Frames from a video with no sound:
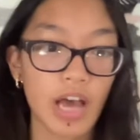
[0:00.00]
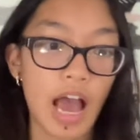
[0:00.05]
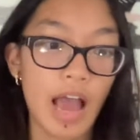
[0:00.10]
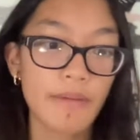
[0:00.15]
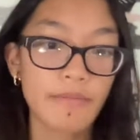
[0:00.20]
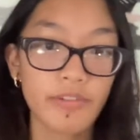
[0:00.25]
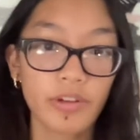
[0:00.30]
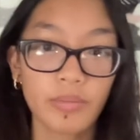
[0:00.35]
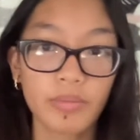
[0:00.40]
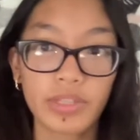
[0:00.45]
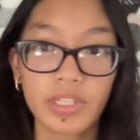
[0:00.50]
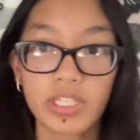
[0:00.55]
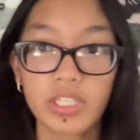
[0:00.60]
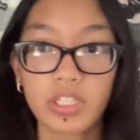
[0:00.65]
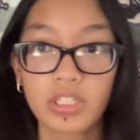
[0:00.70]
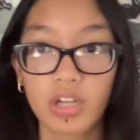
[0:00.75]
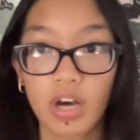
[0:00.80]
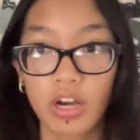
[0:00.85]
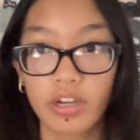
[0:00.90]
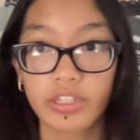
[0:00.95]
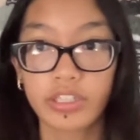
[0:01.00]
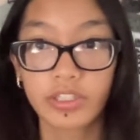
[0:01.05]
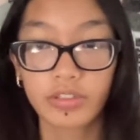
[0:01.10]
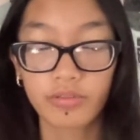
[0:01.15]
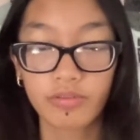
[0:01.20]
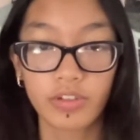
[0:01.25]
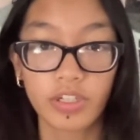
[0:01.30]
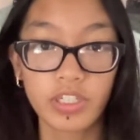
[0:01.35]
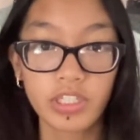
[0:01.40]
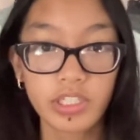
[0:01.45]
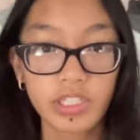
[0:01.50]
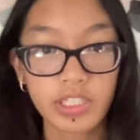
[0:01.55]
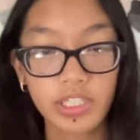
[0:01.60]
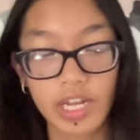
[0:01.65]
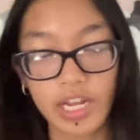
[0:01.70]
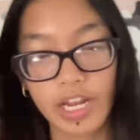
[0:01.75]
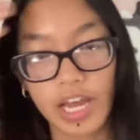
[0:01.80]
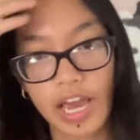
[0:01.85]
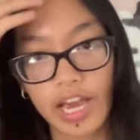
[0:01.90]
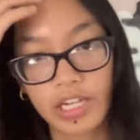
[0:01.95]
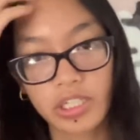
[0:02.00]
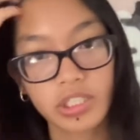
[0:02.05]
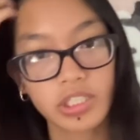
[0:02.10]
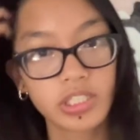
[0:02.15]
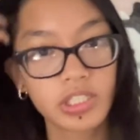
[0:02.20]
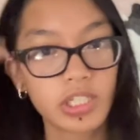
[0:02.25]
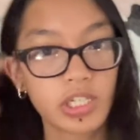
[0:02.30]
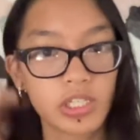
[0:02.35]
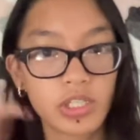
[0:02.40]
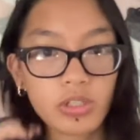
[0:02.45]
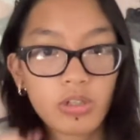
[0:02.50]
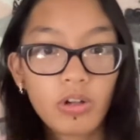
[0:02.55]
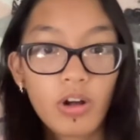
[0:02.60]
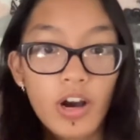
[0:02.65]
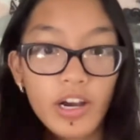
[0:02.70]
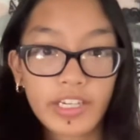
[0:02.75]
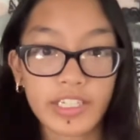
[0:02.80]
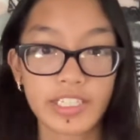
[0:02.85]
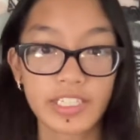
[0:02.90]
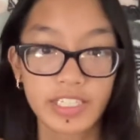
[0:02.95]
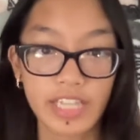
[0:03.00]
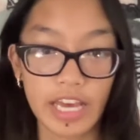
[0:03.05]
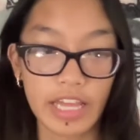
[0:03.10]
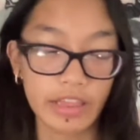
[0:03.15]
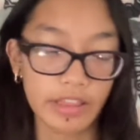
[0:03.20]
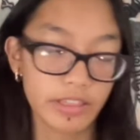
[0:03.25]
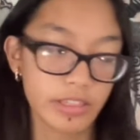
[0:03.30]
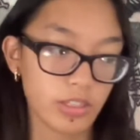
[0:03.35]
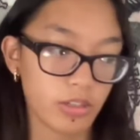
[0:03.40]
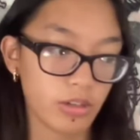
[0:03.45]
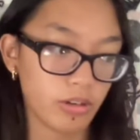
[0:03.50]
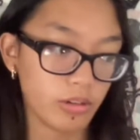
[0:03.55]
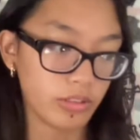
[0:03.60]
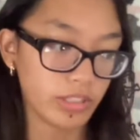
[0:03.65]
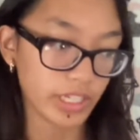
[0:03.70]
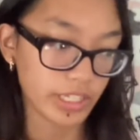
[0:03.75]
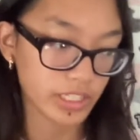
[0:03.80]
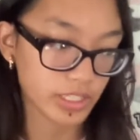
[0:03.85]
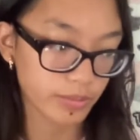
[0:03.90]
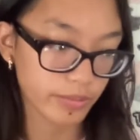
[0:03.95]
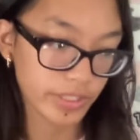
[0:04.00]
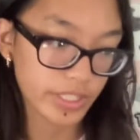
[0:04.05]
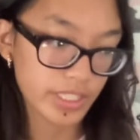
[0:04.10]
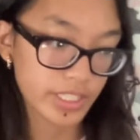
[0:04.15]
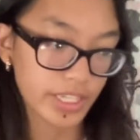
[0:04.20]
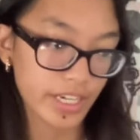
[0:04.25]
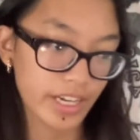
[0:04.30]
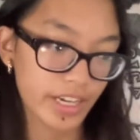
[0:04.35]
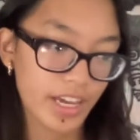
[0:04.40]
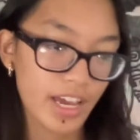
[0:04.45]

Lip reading: I'm filming this on August 1st, and I actually start school August 10th, so next Wednesday.